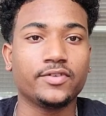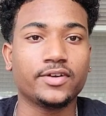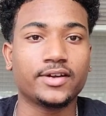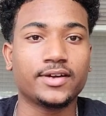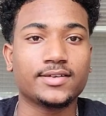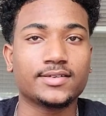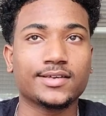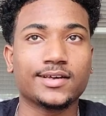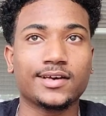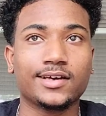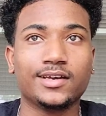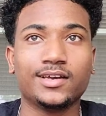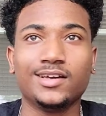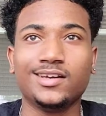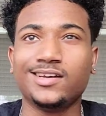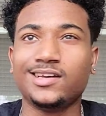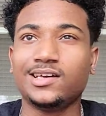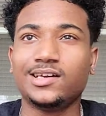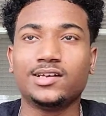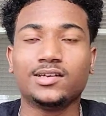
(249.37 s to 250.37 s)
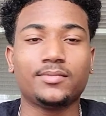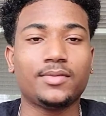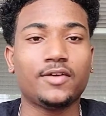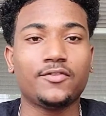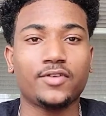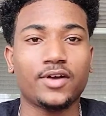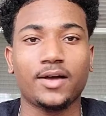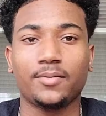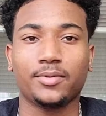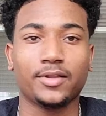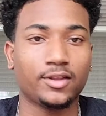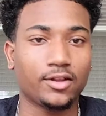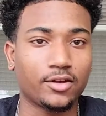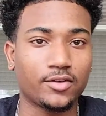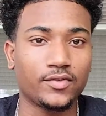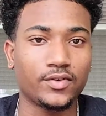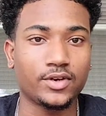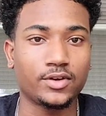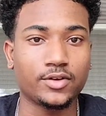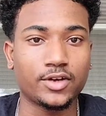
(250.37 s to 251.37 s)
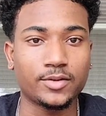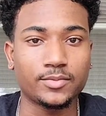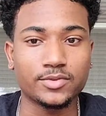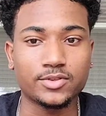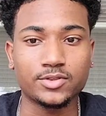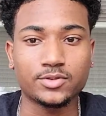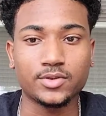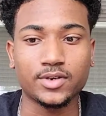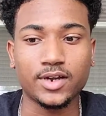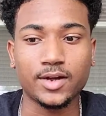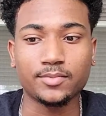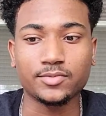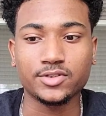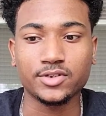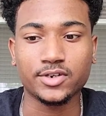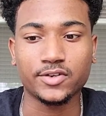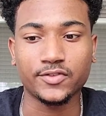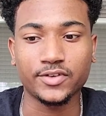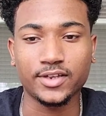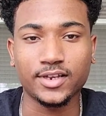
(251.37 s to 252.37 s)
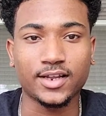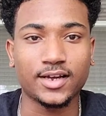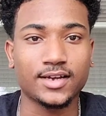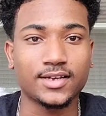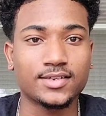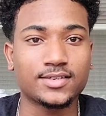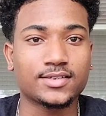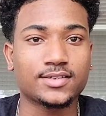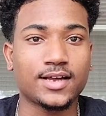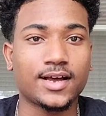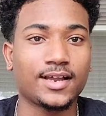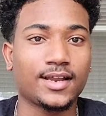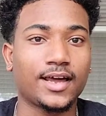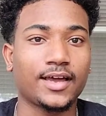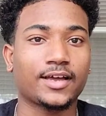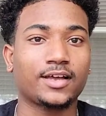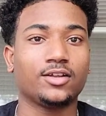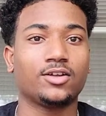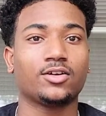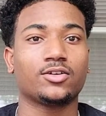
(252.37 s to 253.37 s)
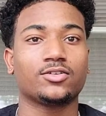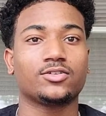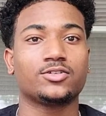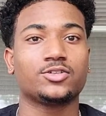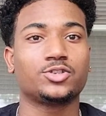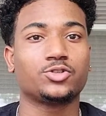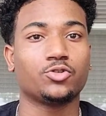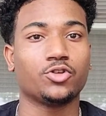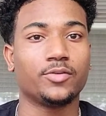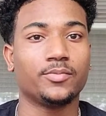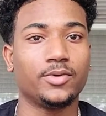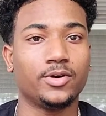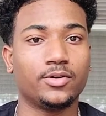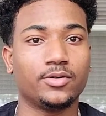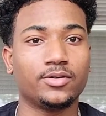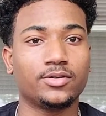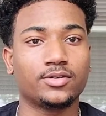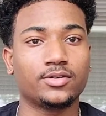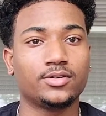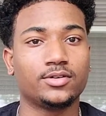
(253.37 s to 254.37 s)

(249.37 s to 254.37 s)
and I play a lot of video games too, and I'm starting to realize I like a lot of story mode,